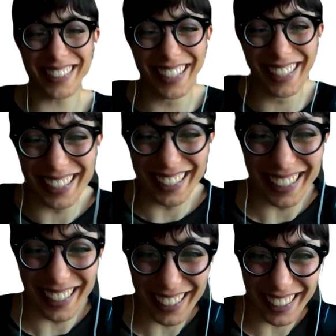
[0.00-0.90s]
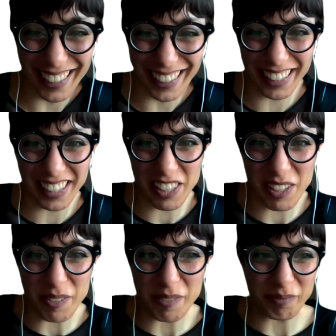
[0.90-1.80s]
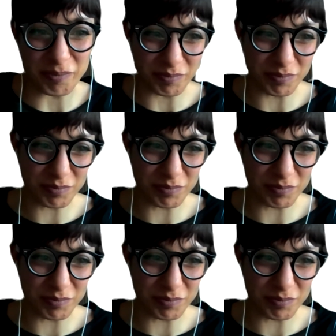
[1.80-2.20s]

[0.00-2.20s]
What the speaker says: We see the stuff around